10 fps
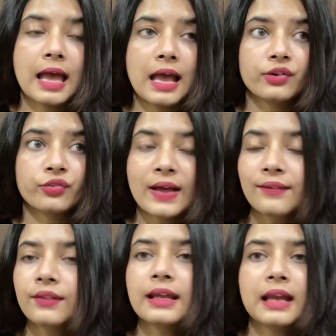And
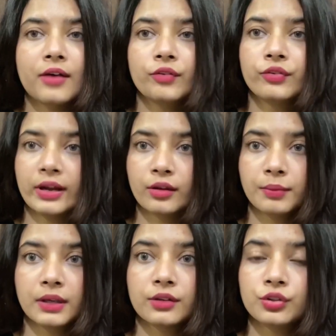rather than, I would
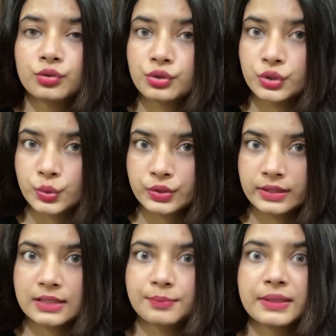recommend you to use
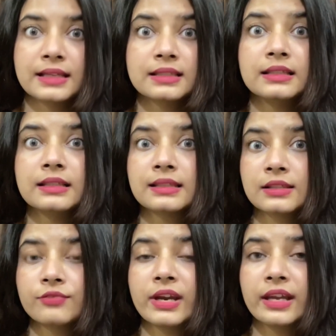this because this
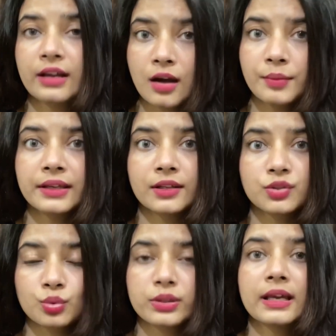is very calming and
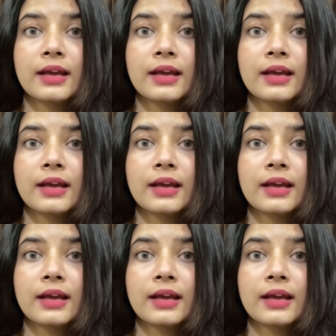soothing,